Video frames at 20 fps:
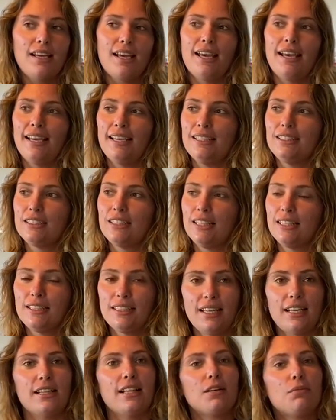and like,
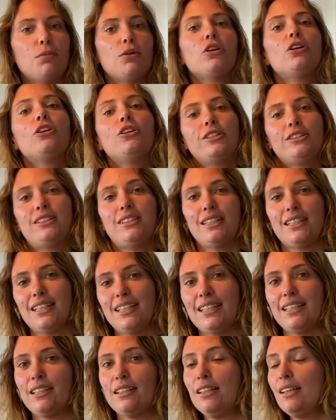yeah, like more cozy
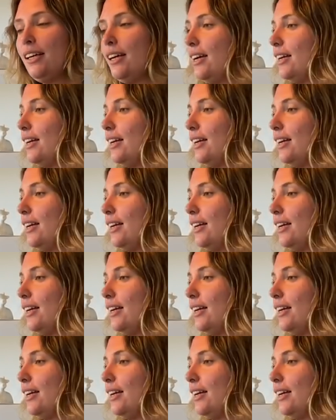here.